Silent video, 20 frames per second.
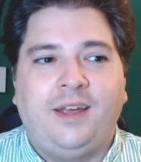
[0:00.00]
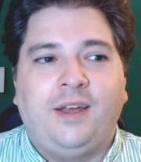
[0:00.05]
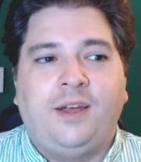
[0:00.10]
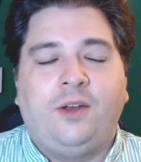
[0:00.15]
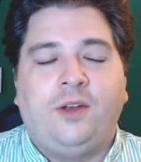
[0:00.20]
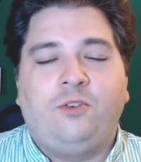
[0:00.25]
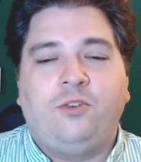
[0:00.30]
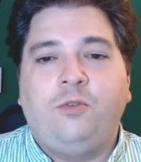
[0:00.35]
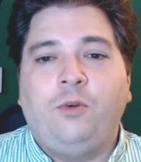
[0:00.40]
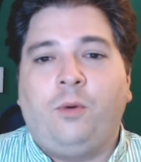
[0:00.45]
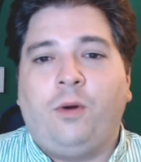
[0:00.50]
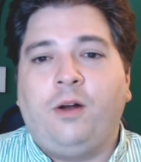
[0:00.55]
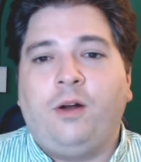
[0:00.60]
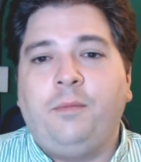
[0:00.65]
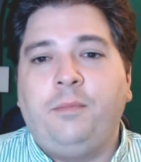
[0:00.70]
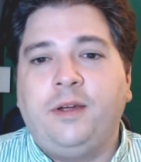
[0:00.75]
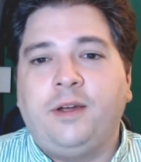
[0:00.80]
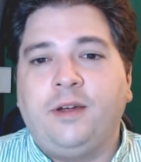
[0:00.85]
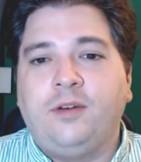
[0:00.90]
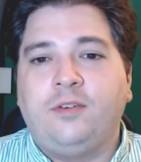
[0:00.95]
So if you want to
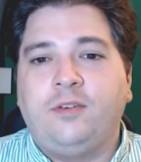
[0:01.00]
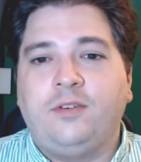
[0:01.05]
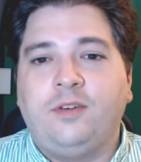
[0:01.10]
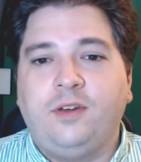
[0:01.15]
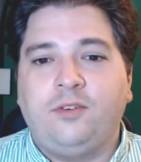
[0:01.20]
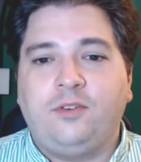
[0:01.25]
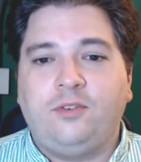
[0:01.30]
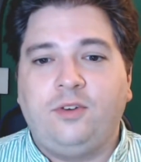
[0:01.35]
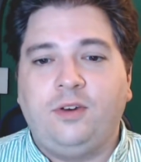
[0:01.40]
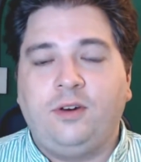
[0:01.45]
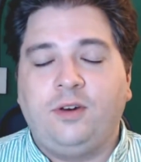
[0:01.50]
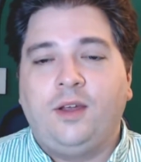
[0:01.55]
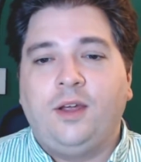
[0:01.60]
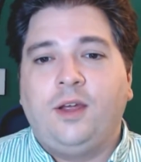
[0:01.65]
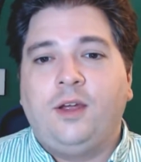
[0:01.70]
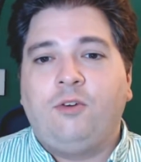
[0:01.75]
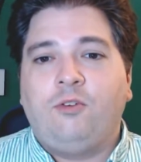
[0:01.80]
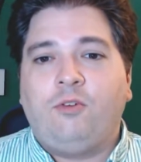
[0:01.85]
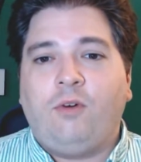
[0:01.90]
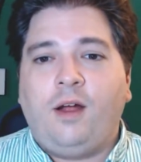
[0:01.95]
be consistent,
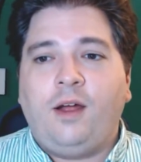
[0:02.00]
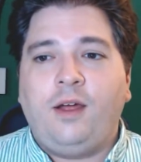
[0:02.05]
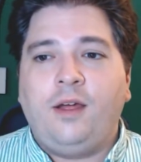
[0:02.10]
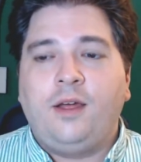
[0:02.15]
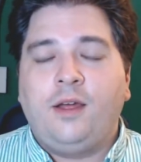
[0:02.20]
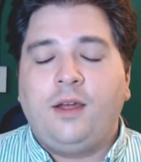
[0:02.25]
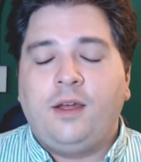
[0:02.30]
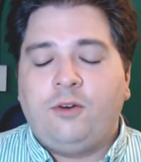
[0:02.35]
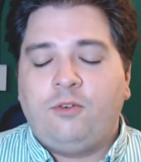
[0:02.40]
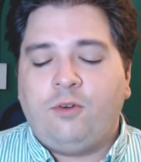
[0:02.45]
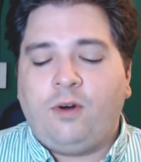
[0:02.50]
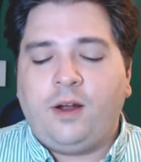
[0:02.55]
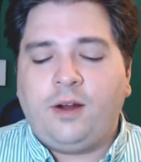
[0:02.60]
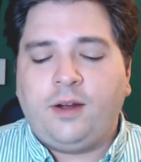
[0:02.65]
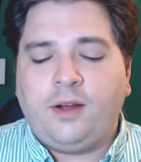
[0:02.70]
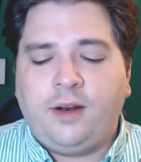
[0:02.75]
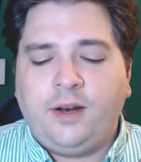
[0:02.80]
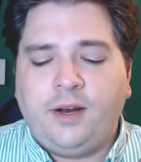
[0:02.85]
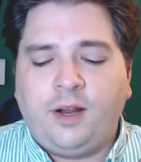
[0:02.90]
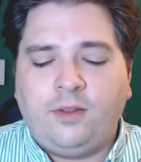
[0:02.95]
try
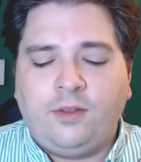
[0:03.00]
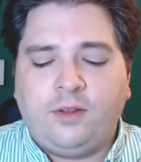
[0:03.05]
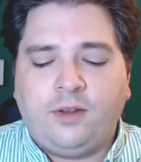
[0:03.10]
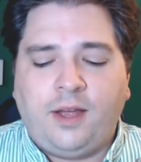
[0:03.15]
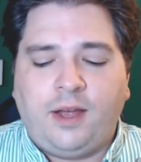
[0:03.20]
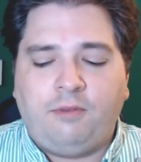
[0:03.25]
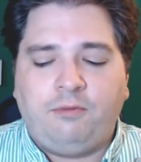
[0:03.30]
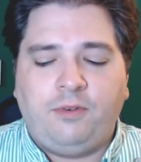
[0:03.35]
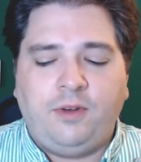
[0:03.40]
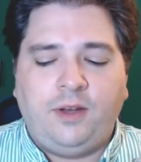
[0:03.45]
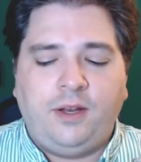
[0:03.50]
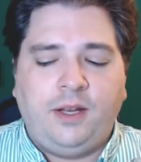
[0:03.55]
cutting out the caffeine.